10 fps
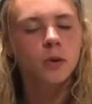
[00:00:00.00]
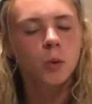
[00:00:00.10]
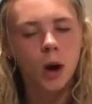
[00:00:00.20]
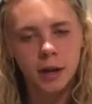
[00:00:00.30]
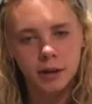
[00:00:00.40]

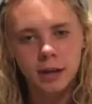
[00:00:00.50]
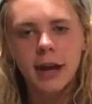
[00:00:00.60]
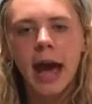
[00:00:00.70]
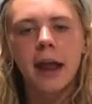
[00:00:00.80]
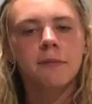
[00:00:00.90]
one,
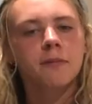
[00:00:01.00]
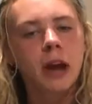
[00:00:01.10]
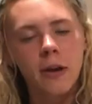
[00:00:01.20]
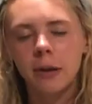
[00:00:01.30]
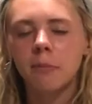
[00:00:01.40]
am
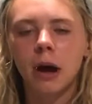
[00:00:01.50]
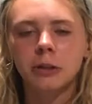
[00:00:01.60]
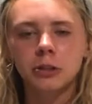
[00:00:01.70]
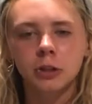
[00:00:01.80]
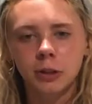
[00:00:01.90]
very much
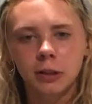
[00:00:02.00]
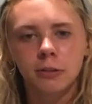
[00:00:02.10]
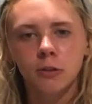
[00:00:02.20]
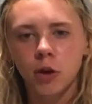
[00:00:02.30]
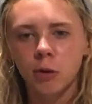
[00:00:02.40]
looking
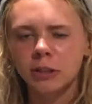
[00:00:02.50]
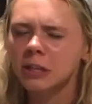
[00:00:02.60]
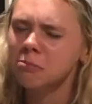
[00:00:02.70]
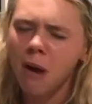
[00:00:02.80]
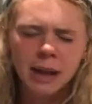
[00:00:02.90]
forward to
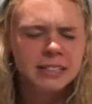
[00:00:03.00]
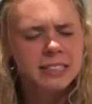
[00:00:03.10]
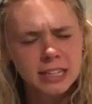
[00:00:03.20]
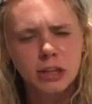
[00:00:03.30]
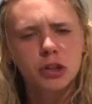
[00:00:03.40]
my
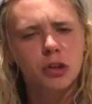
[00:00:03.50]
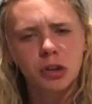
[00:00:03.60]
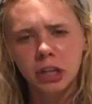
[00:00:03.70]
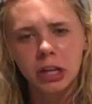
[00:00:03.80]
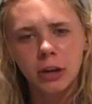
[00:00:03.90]
senior
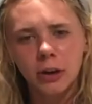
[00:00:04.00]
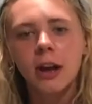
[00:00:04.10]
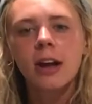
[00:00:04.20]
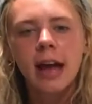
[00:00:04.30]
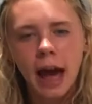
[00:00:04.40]
year
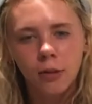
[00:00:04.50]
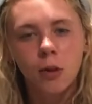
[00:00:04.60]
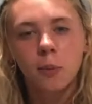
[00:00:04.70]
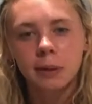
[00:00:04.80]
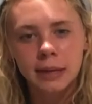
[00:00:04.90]
at
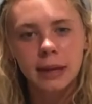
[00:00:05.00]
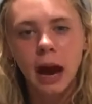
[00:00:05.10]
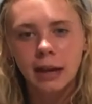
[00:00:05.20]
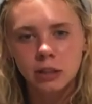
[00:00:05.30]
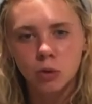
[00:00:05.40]
Lone Peak
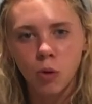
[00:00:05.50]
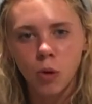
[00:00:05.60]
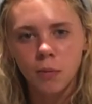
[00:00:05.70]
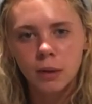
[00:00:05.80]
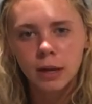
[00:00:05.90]
High School.
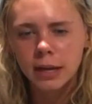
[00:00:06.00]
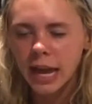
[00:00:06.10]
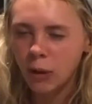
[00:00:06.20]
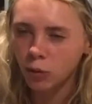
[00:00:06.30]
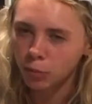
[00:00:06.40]

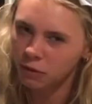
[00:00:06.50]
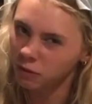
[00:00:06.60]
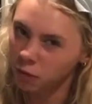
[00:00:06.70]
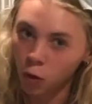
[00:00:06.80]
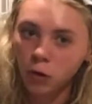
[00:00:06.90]
It will be
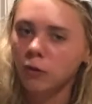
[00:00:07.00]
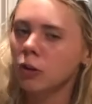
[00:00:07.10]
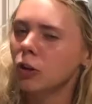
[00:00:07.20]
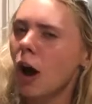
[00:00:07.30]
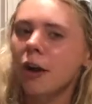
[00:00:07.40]
full of a
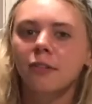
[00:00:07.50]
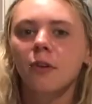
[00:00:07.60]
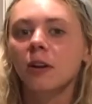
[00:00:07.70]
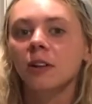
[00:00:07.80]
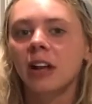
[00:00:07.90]
lot of
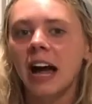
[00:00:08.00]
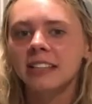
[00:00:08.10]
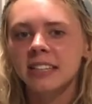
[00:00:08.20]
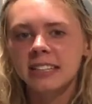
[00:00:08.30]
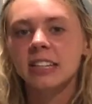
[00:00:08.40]
fun
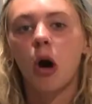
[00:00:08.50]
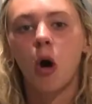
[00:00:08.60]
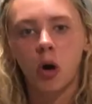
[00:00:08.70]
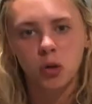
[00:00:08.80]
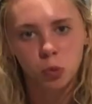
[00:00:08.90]
classes and
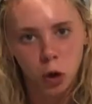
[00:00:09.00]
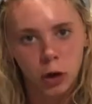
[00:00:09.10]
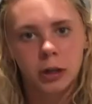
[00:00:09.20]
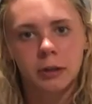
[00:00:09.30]
hard work.